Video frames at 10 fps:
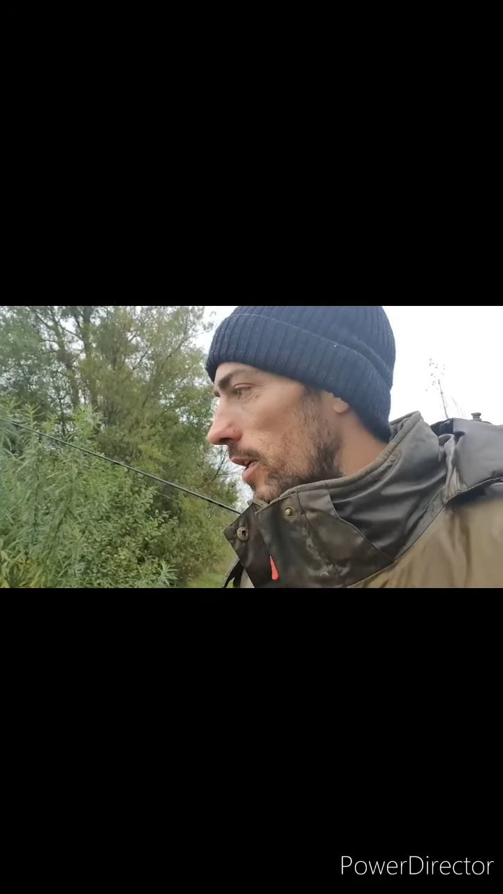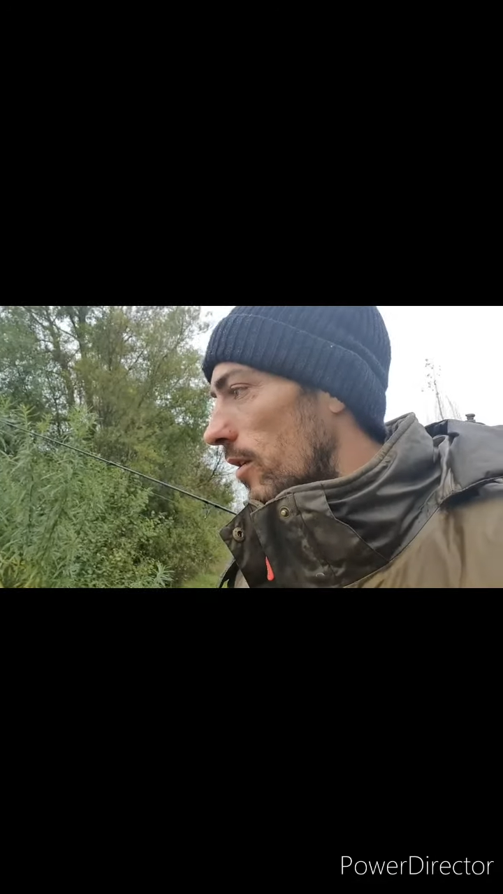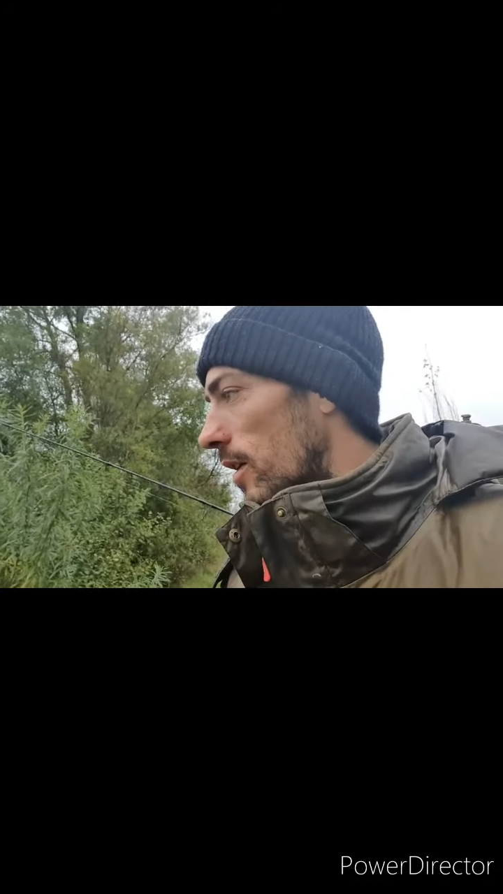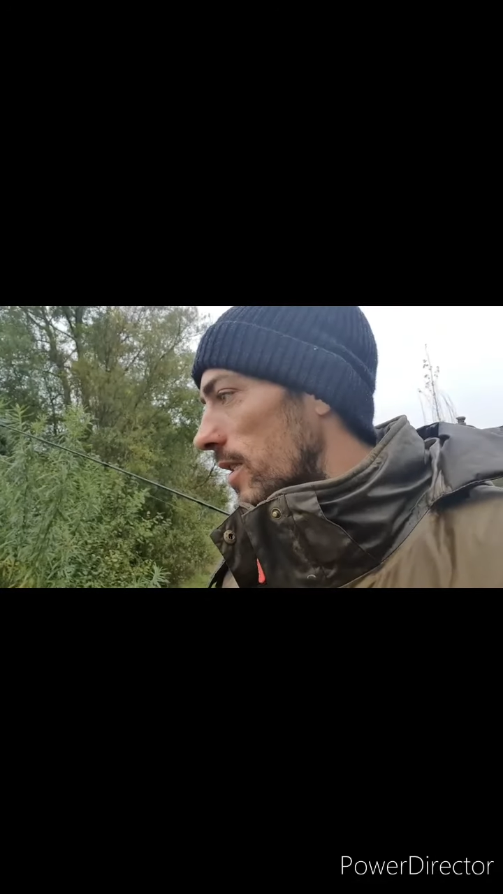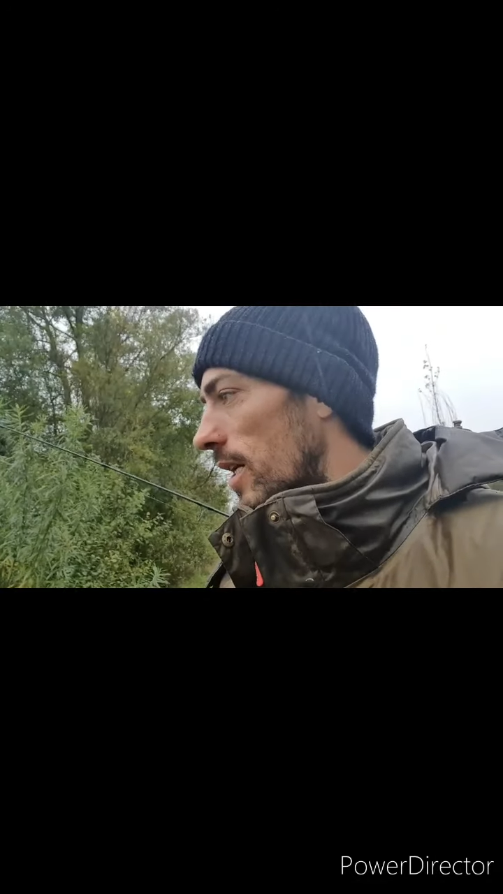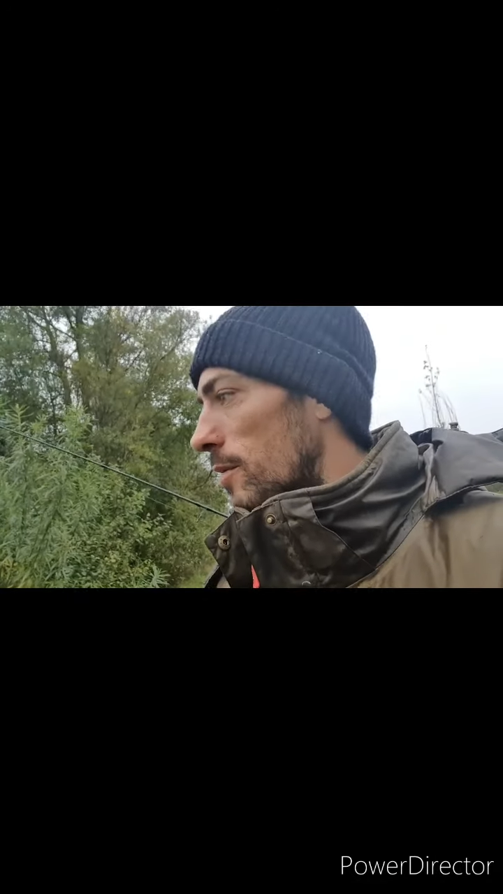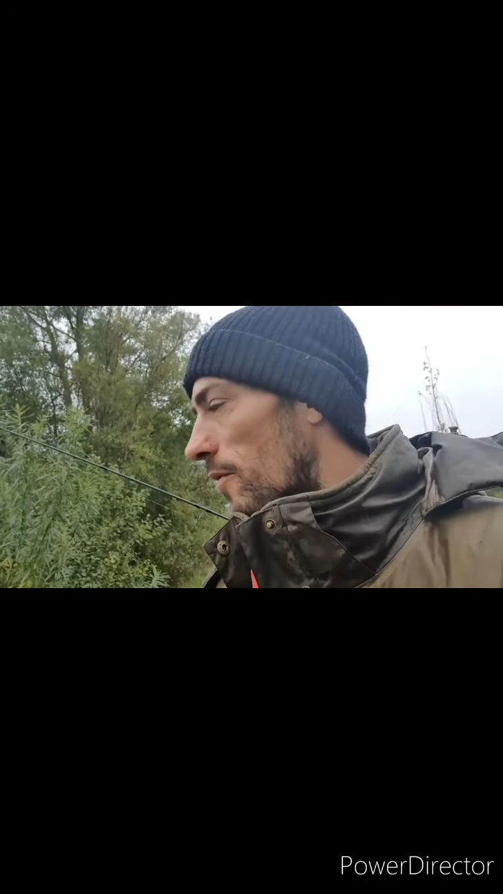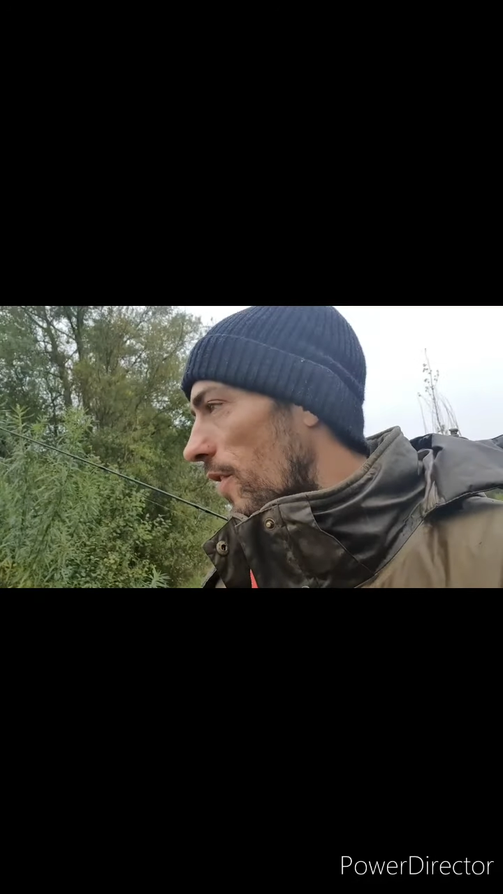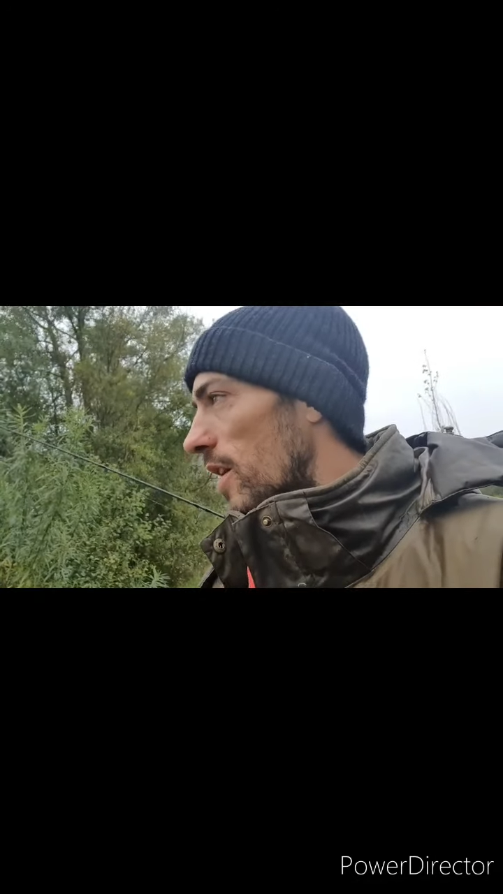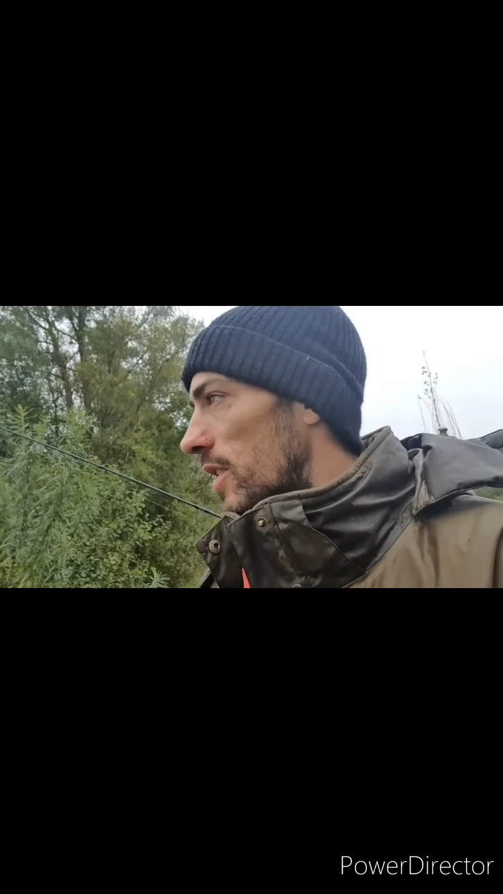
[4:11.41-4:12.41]
And like I say, it's my
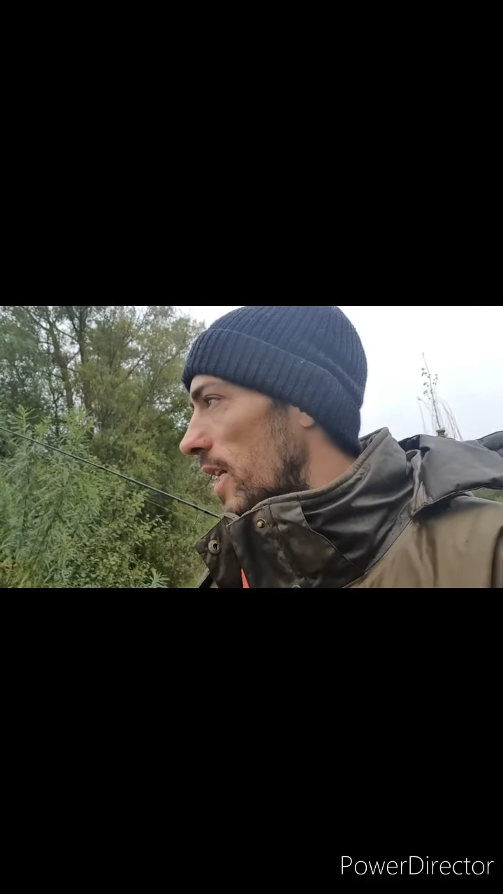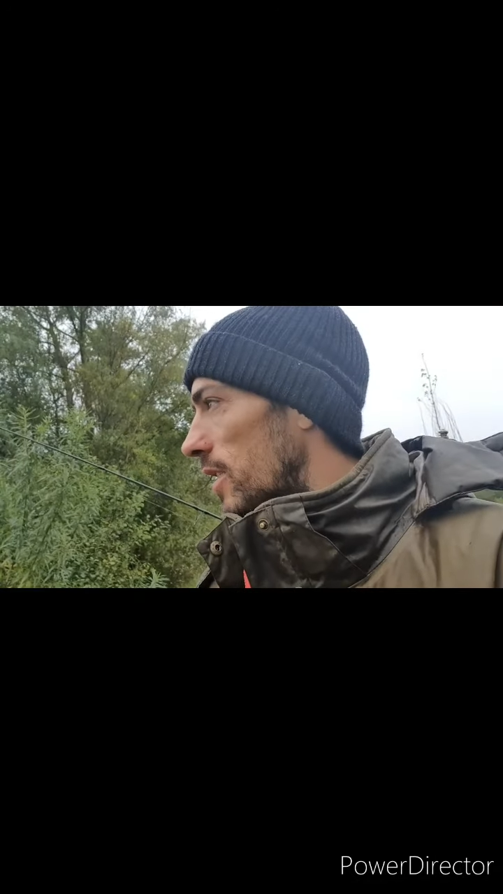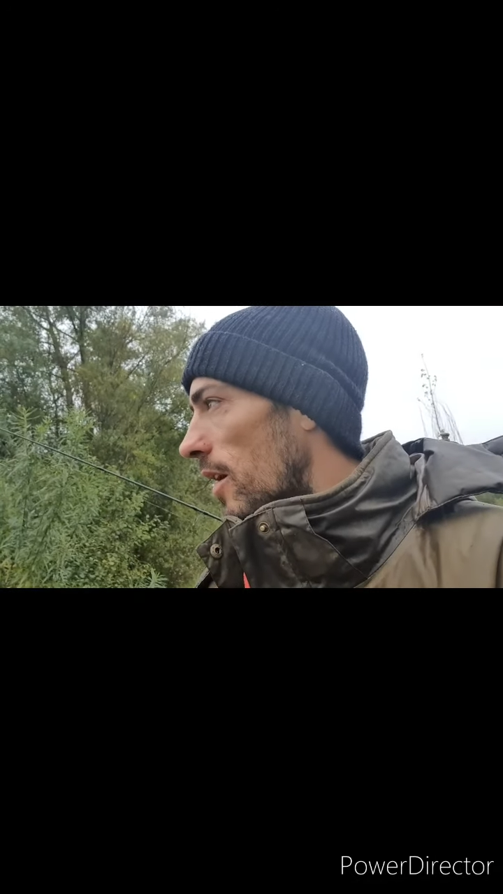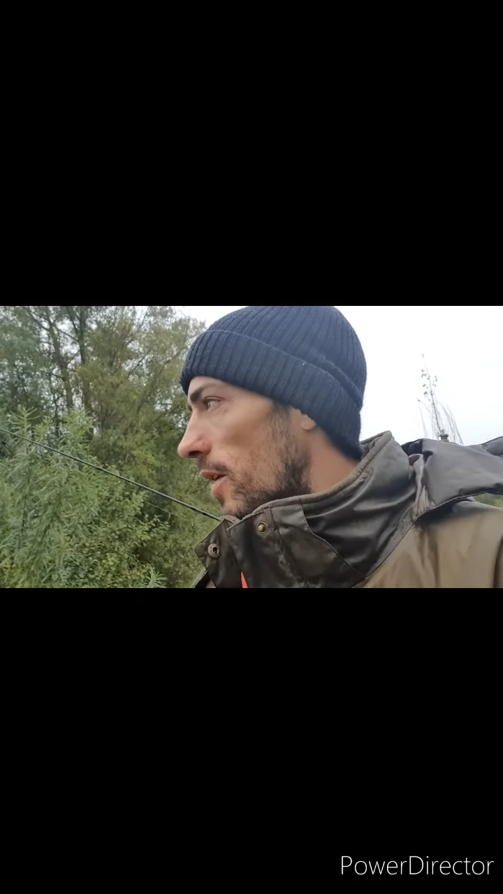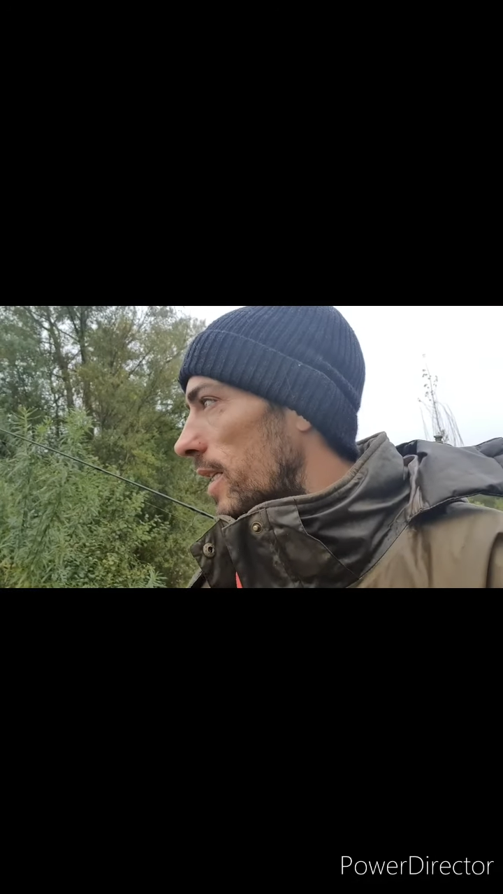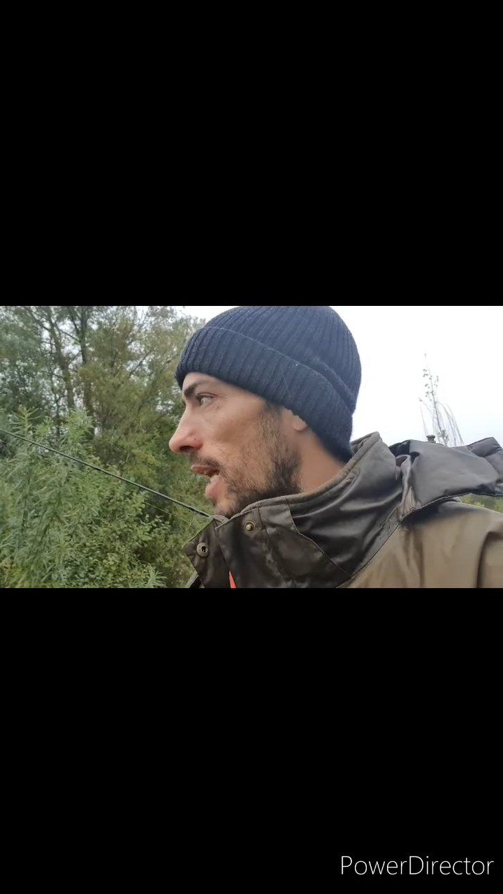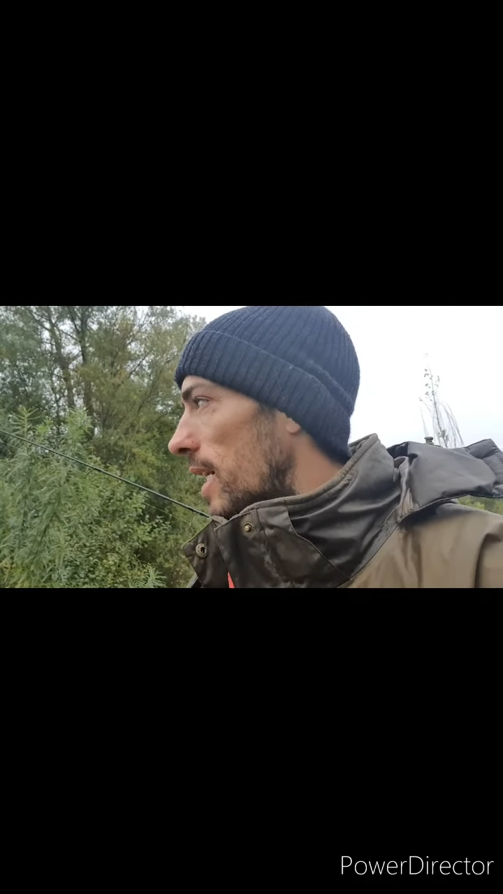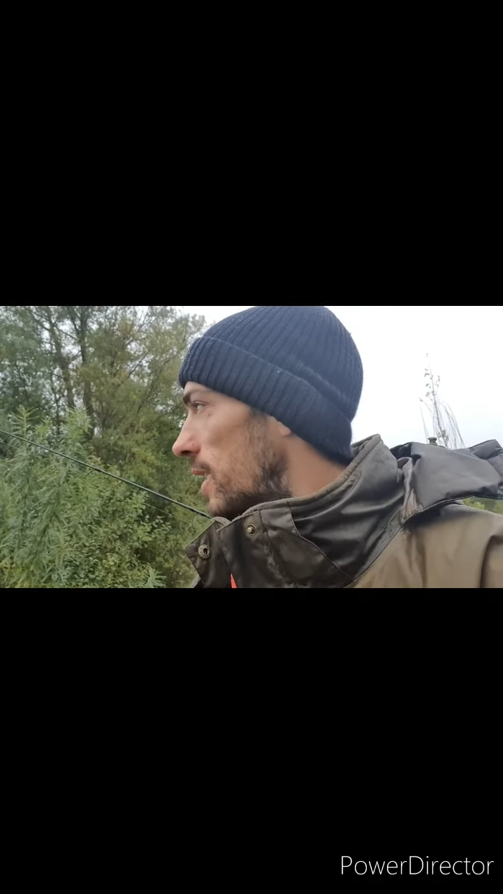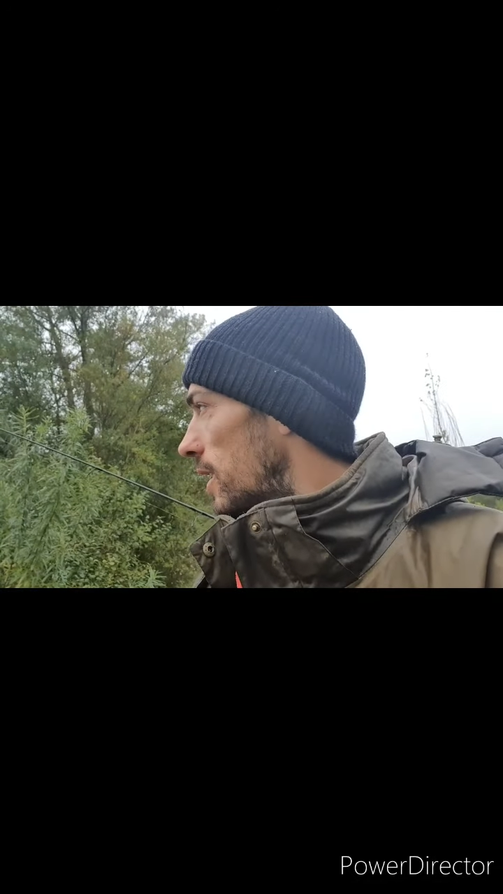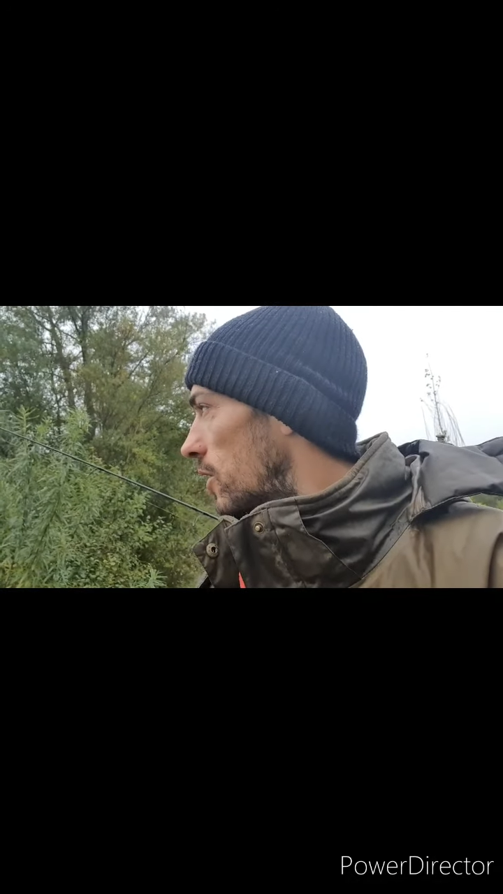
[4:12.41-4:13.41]
first session, only a
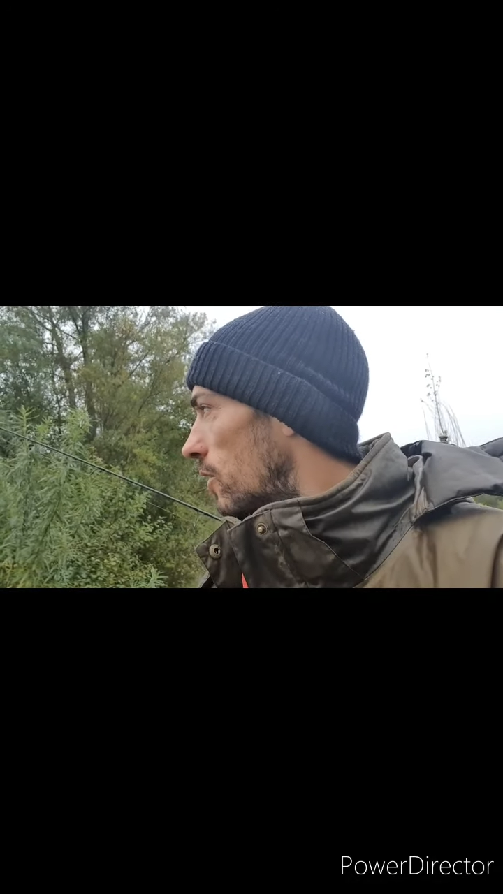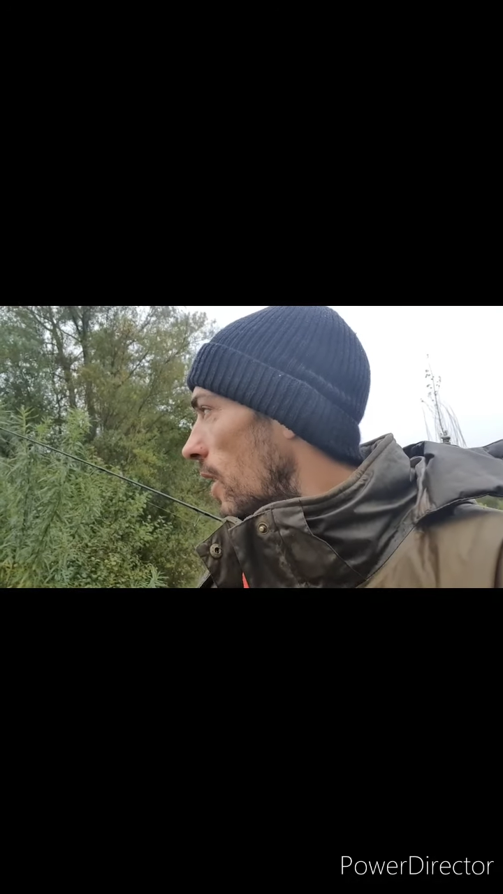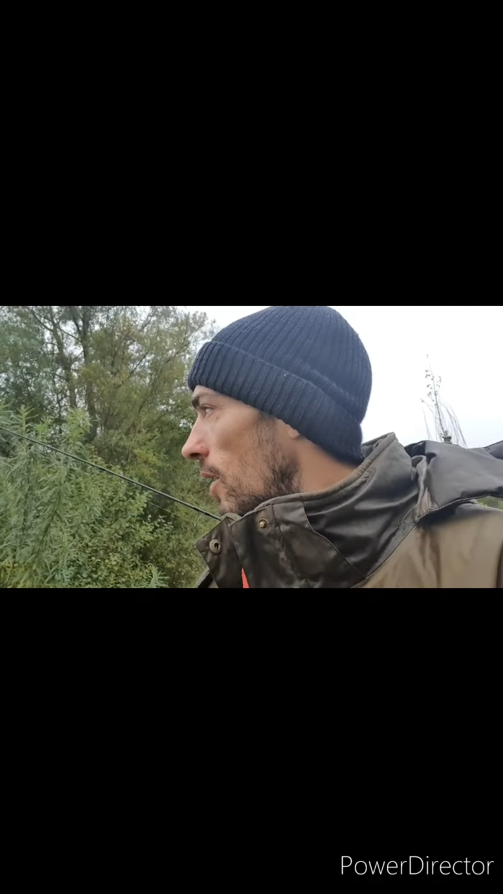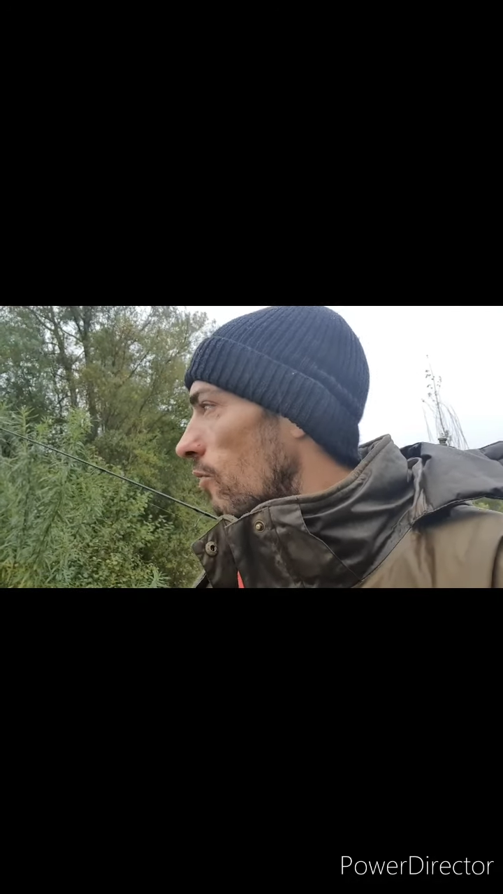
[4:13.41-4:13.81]
day session.